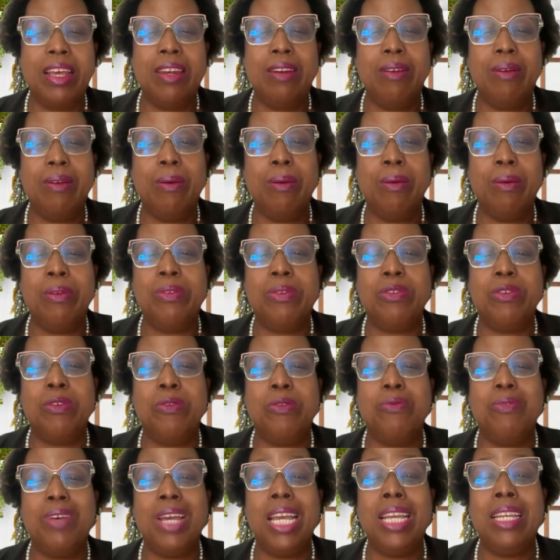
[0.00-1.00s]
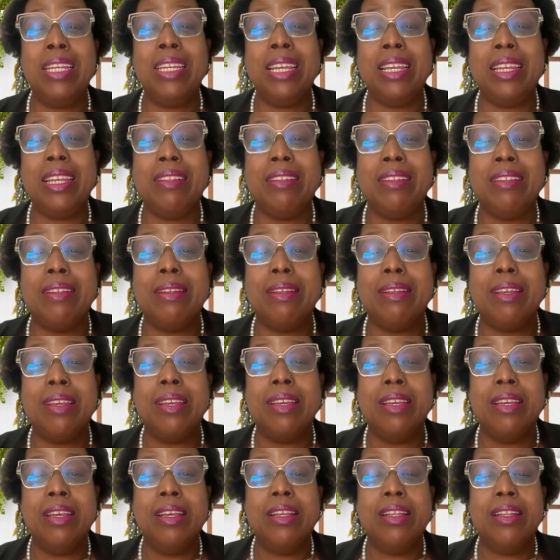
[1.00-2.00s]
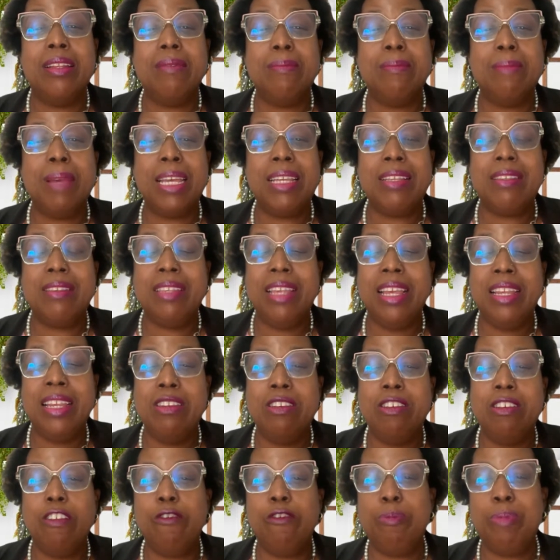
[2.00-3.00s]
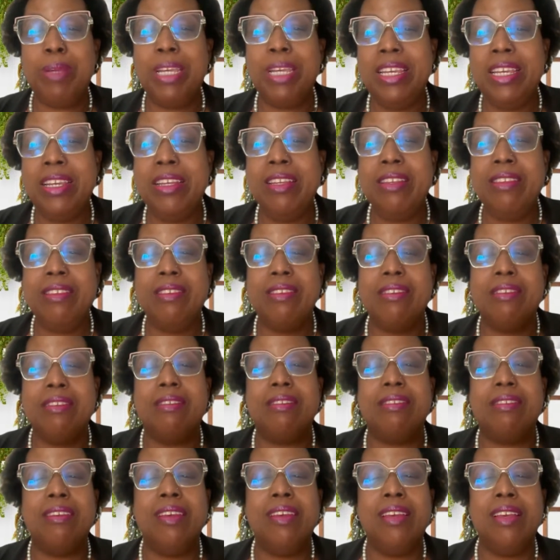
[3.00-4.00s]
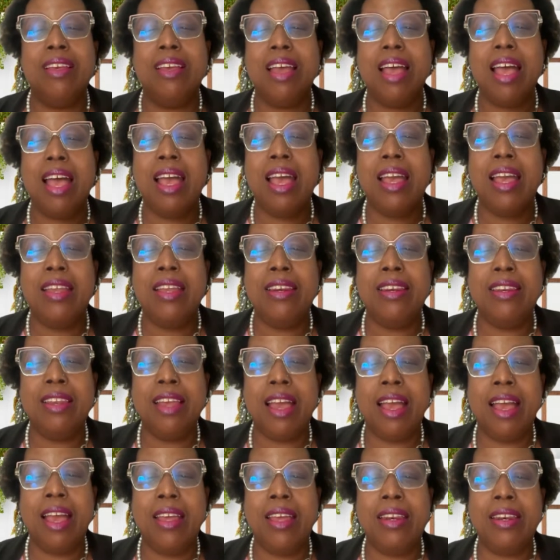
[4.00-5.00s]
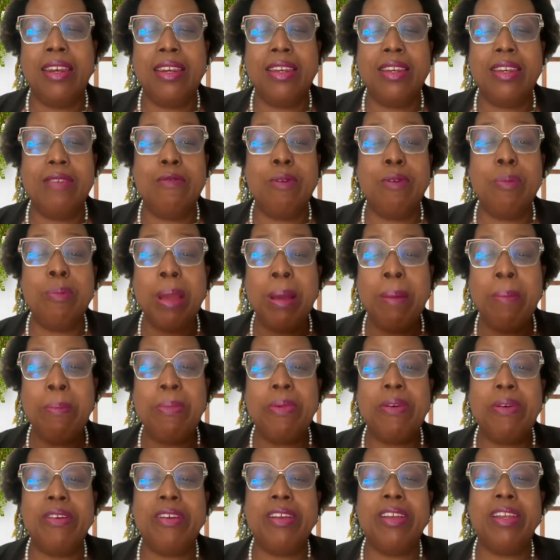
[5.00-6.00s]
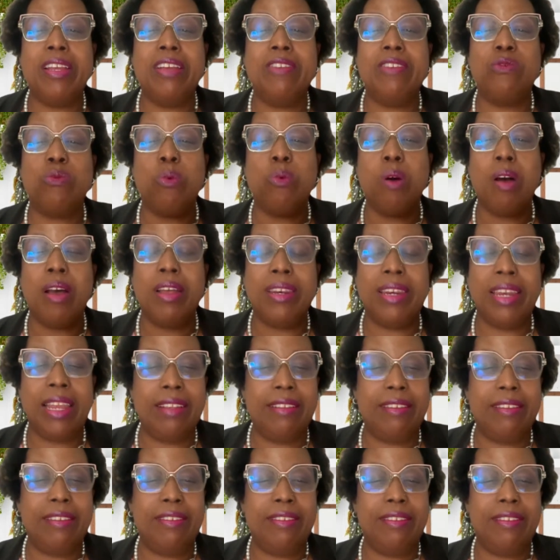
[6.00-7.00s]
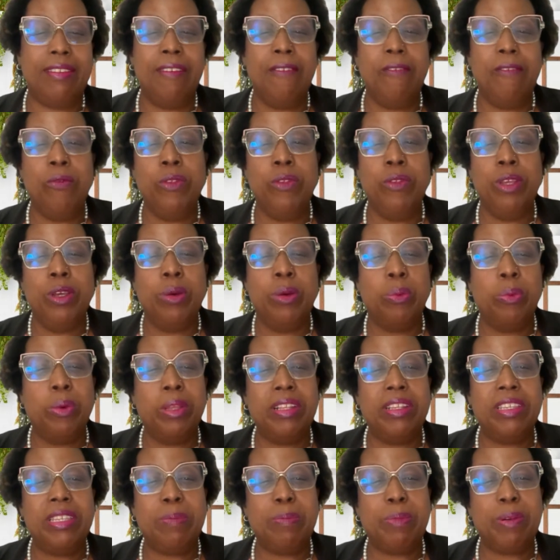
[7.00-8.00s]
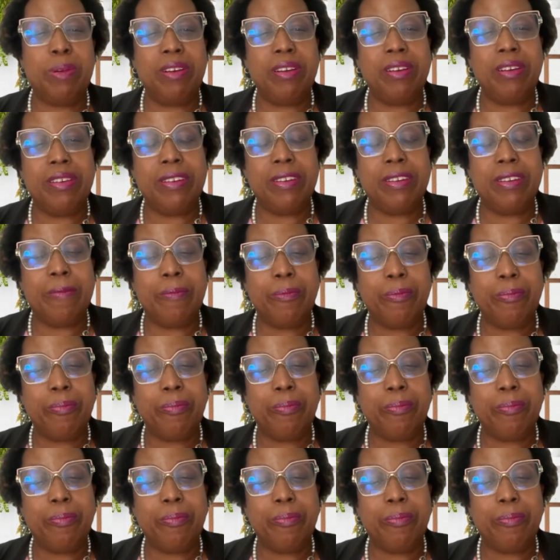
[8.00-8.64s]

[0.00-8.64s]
and also finding my center of peace and remembering his oneness with the spirit.